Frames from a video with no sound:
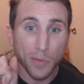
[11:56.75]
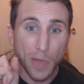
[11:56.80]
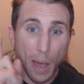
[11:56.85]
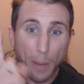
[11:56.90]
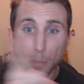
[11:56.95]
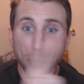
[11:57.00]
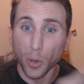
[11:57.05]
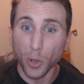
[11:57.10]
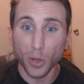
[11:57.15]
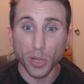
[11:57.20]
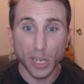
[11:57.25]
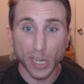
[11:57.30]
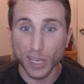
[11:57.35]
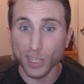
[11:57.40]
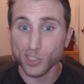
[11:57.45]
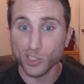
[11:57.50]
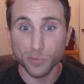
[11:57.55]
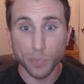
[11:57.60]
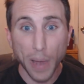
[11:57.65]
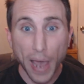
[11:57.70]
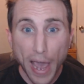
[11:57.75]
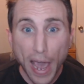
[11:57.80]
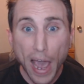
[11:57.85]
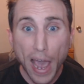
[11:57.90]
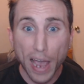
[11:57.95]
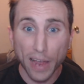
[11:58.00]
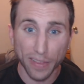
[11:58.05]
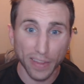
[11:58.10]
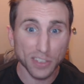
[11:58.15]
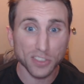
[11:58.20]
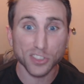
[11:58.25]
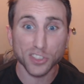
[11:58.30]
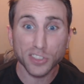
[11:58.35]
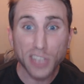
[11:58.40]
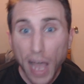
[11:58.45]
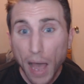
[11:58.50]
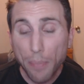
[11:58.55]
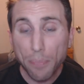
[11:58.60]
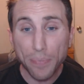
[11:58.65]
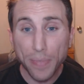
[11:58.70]
that bullying's bad. Let's
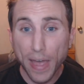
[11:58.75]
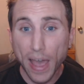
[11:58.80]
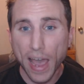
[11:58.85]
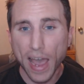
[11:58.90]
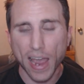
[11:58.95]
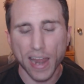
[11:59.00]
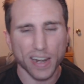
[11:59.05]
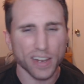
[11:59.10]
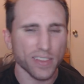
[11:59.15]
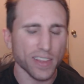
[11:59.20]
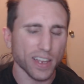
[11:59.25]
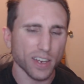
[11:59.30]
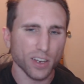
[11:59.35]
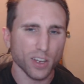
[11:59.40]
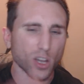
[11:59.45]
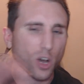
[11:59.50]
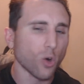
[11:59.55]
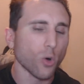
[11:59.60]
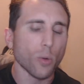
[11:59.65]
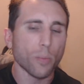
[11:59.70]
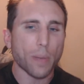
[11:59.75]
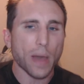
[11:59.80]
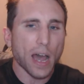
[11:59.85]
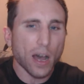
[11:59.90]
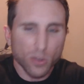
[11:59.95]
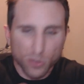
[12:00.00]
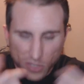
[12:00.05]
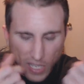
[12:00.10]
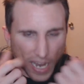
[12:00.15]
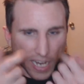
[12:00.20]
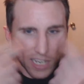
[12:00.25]
stop that. And then go about